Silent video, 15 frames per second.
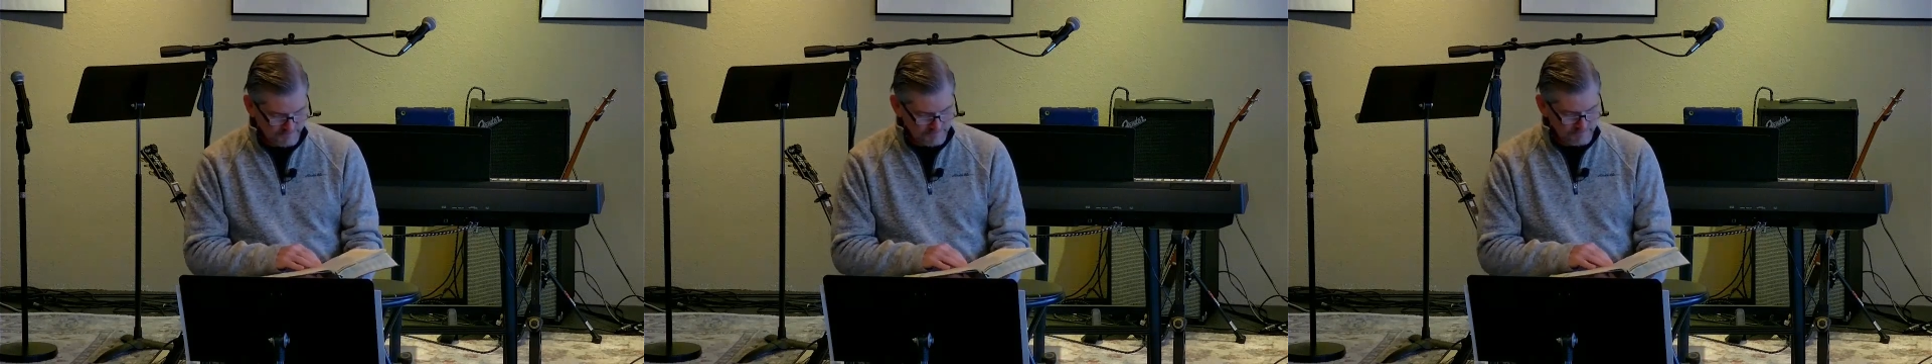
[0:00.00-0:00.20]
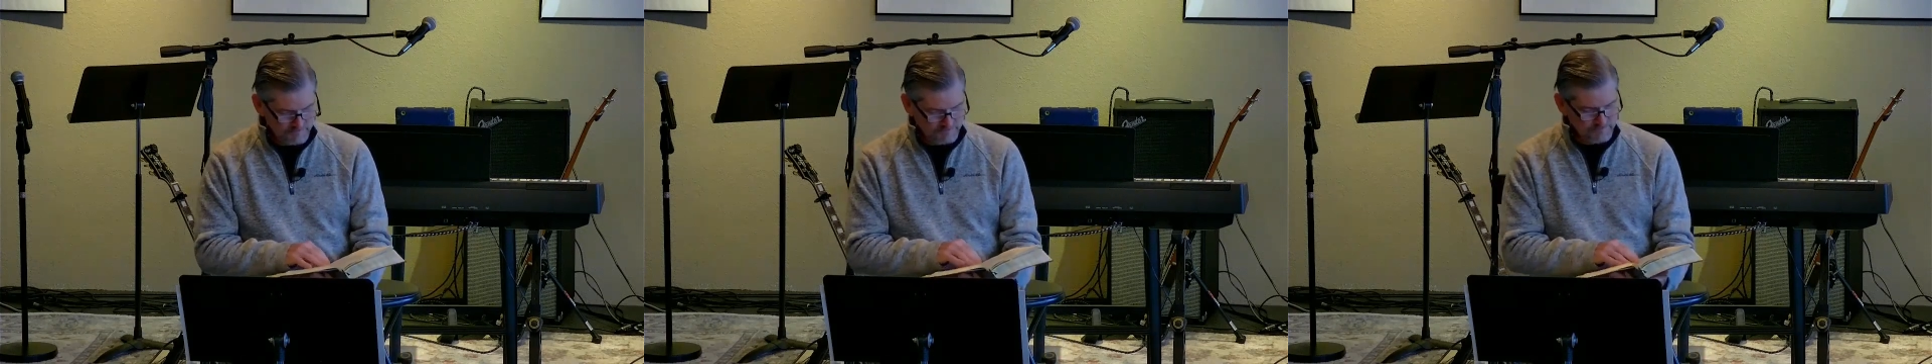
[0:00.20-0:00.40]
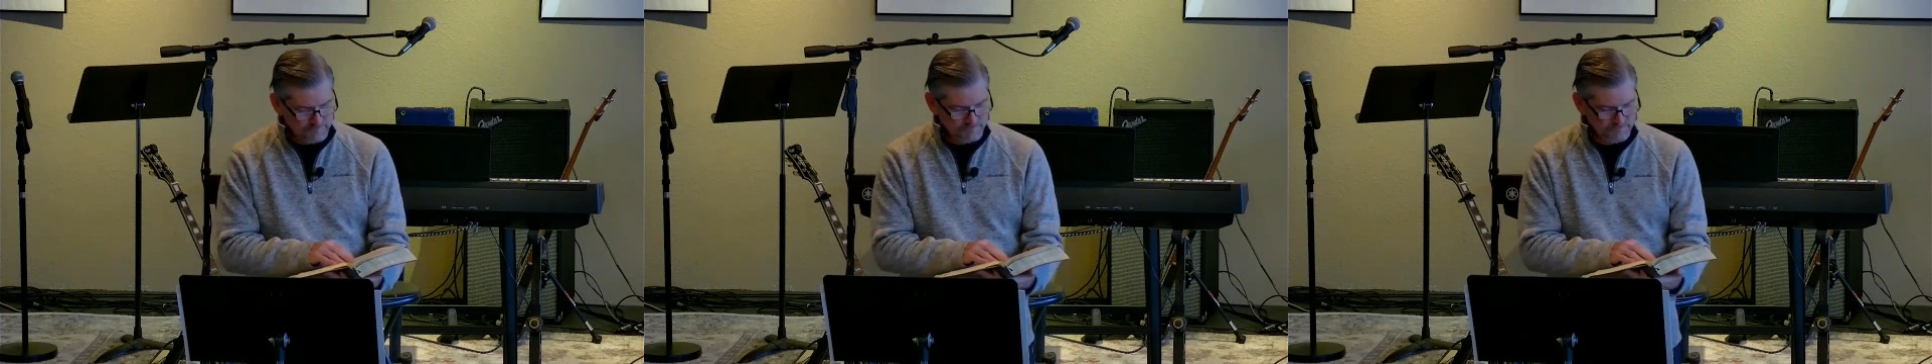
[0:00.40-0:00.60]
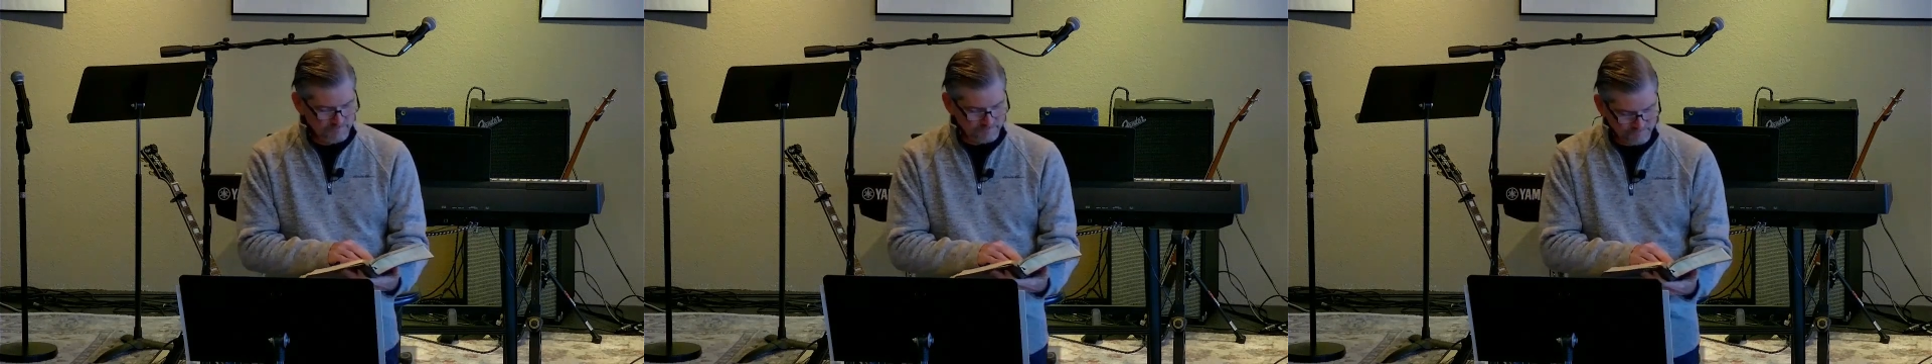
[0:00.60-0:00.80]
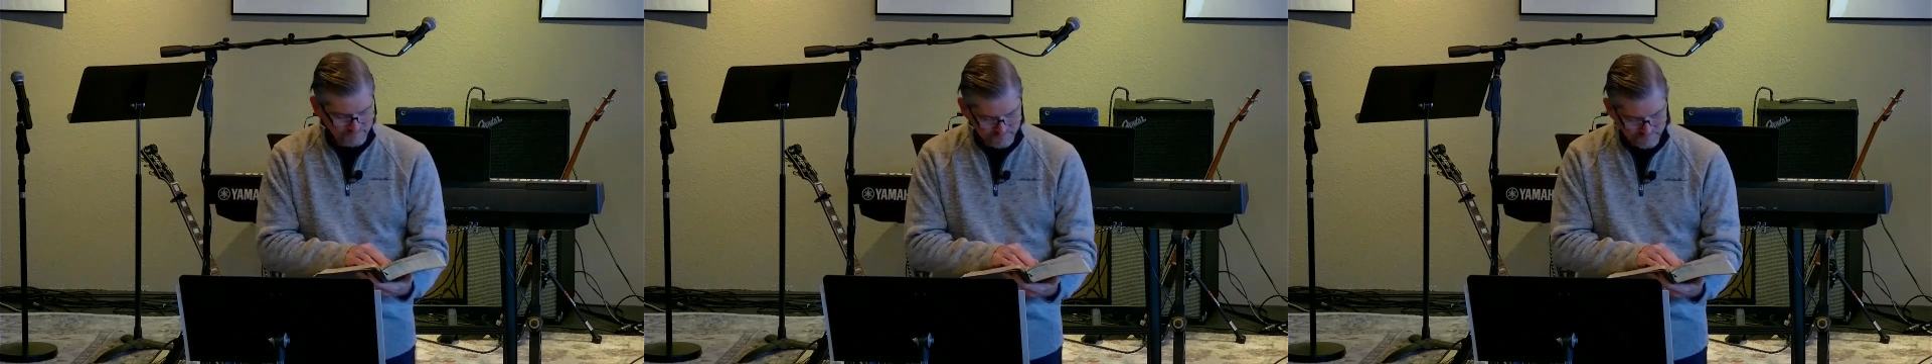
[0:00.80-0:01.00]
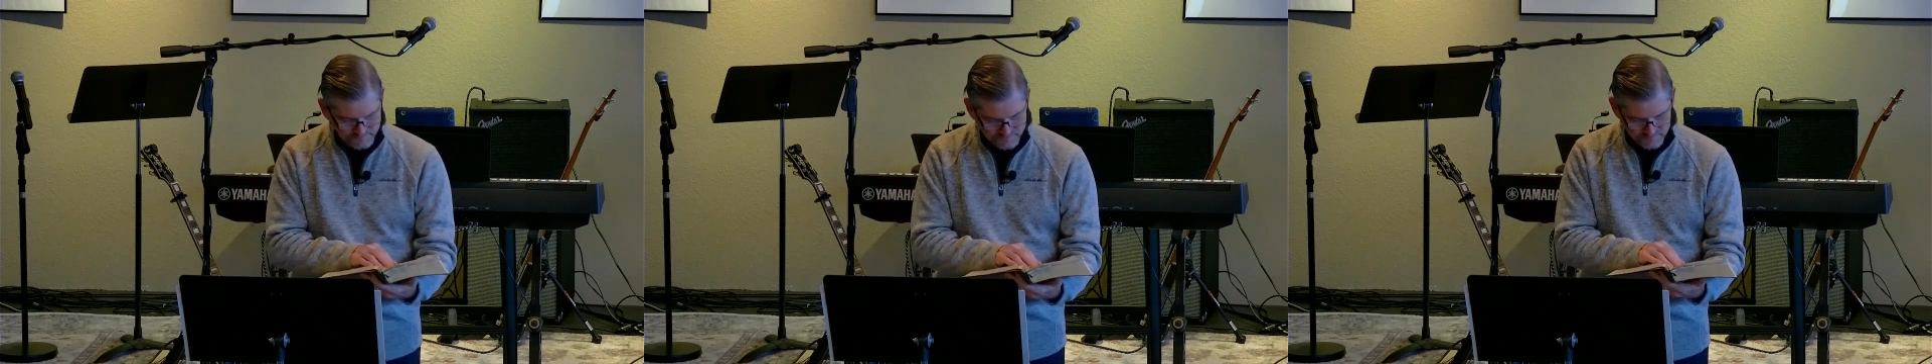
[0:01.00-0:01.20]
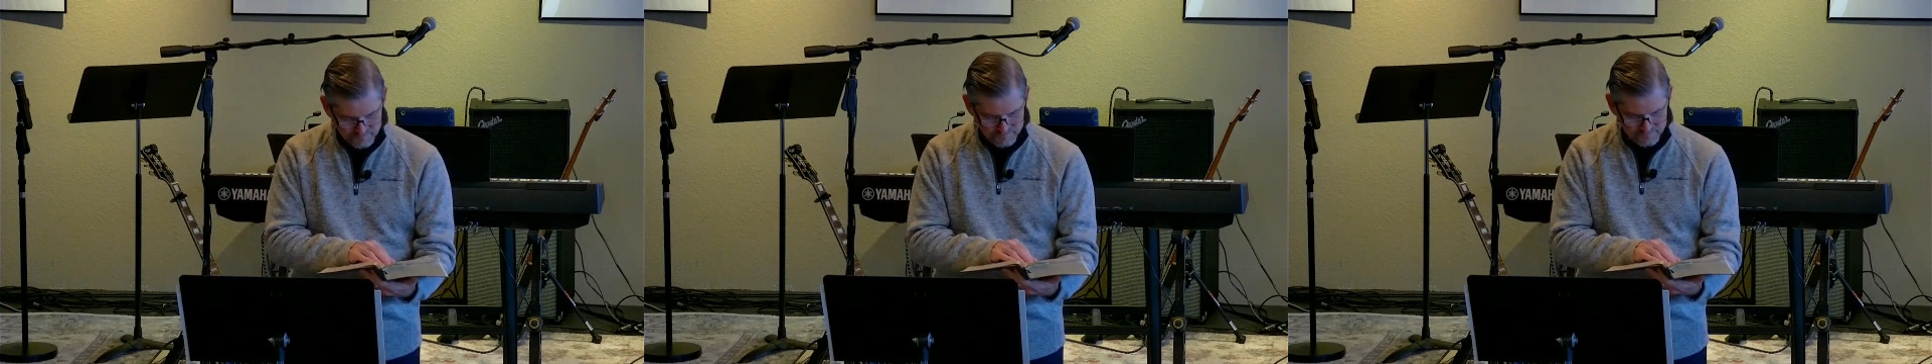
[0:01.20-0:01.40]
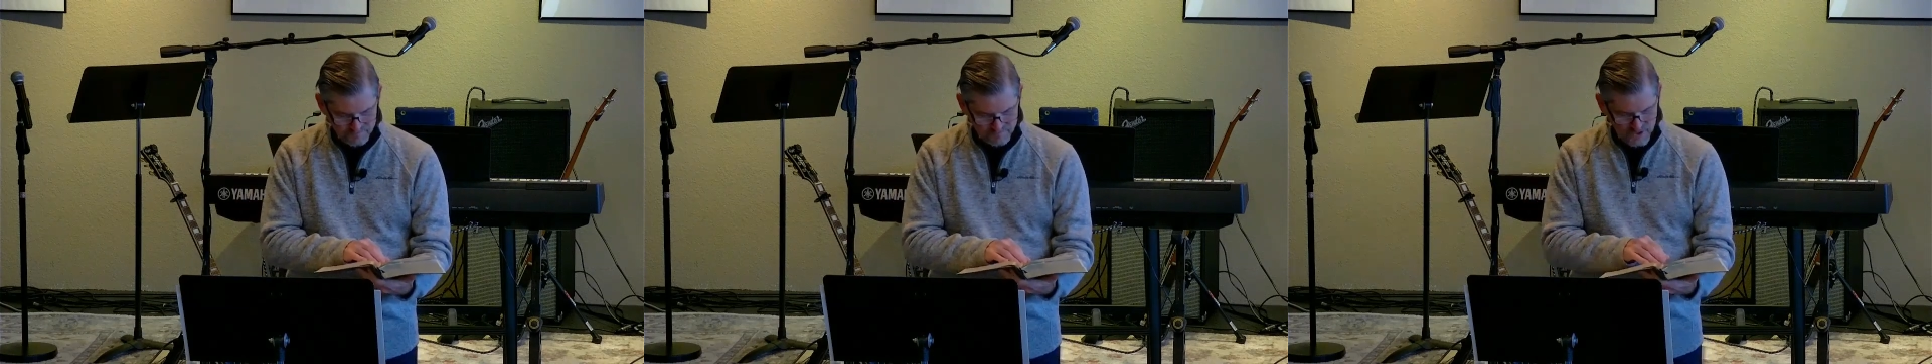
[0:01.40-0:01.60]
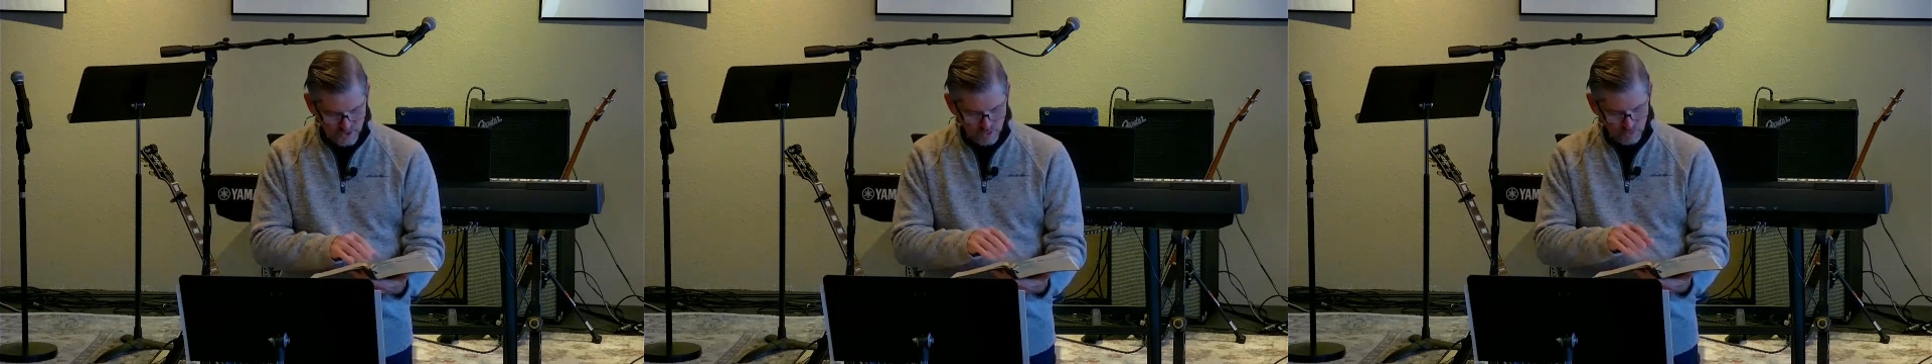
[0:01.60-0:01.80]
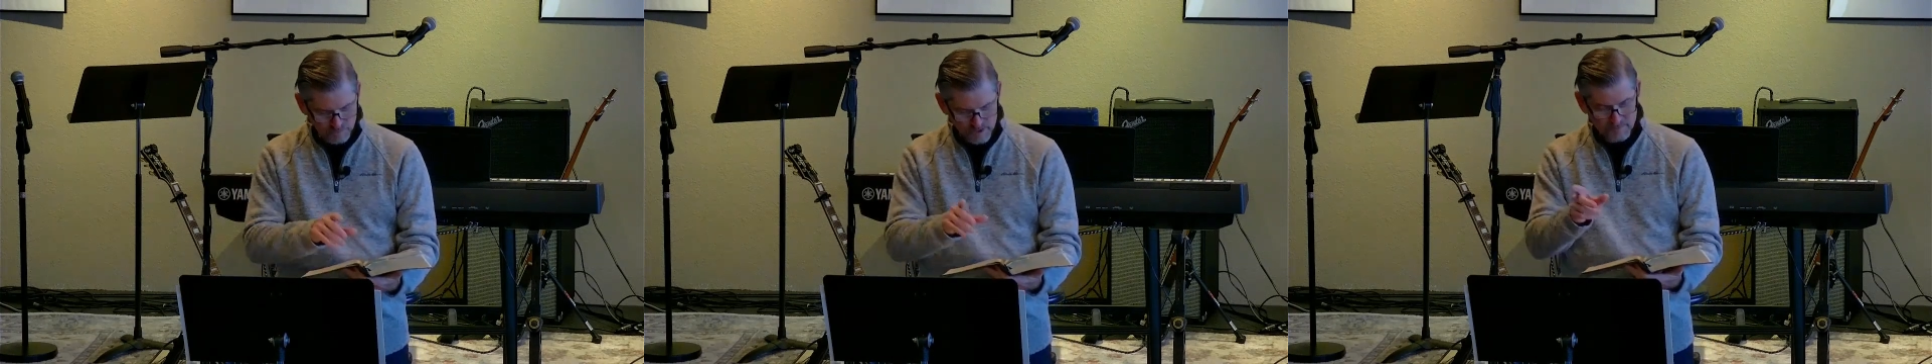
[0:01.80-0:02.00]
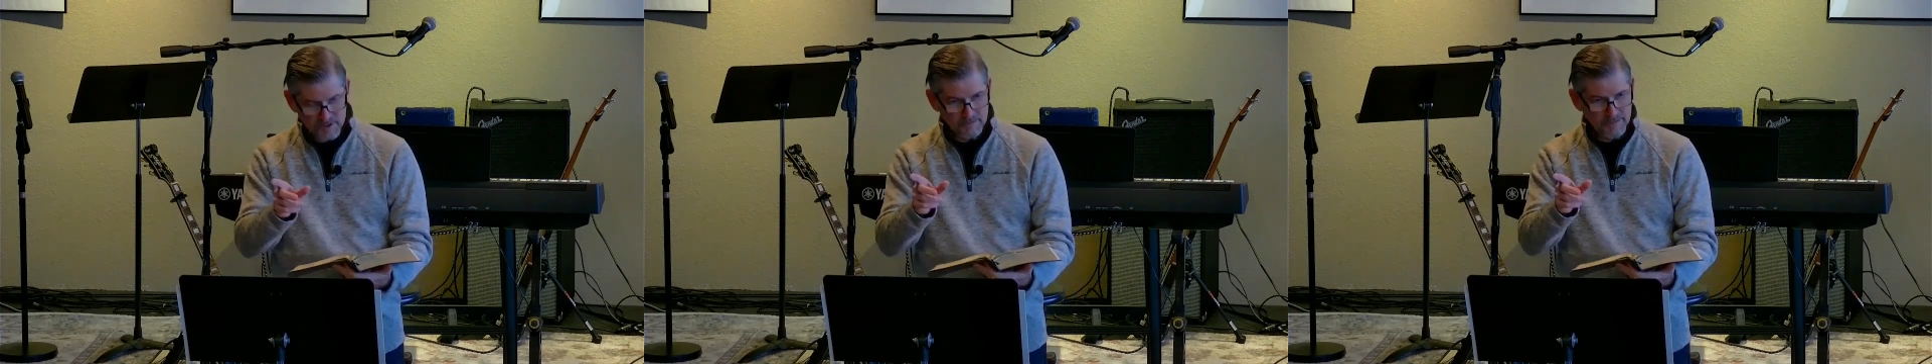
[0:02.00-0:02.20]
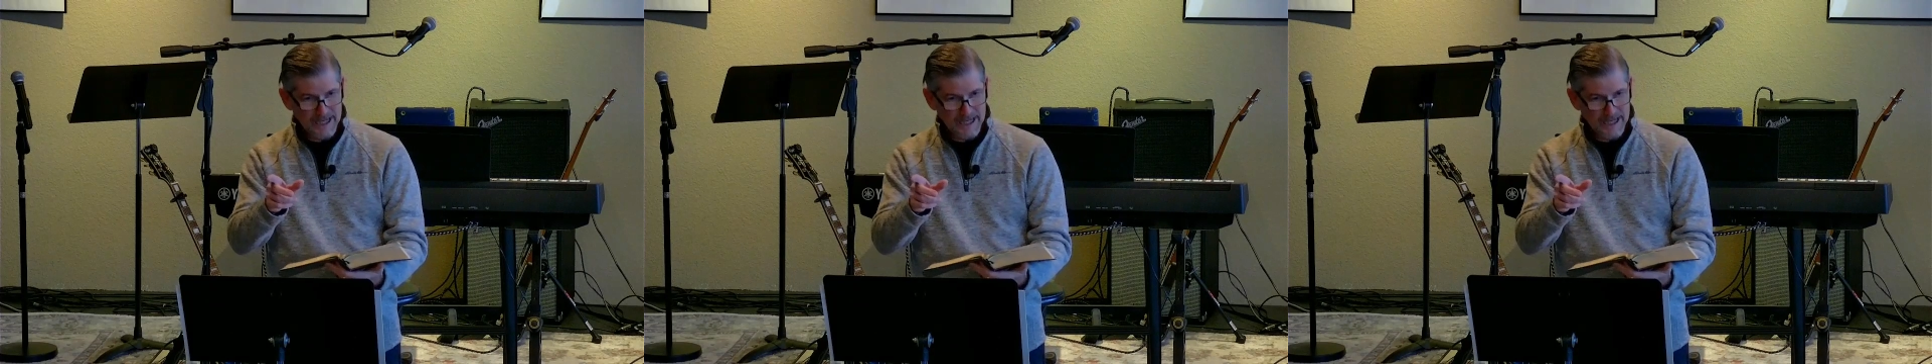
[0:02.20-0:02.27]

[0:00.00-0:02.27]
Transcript: Open up your